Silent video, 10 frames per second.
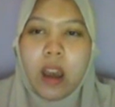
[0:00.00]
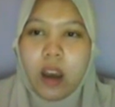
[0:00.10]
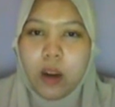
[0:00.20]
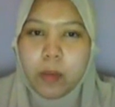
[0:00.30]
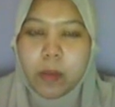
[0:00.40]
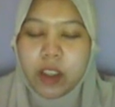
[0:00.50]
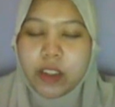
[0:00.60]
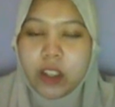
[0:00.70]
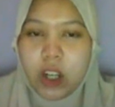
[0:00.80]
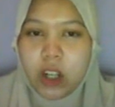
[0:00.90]

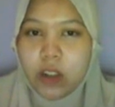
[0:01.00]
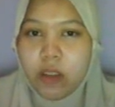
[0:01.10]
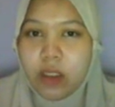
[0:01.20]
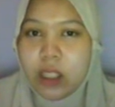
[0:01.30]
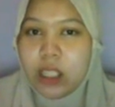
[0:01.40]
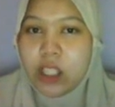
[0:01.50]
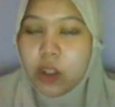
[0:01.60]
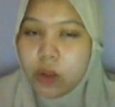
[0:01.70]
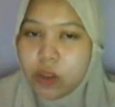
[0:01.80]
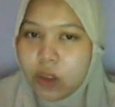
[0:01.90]
These are the
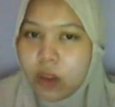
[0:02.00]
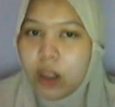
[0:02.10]
issues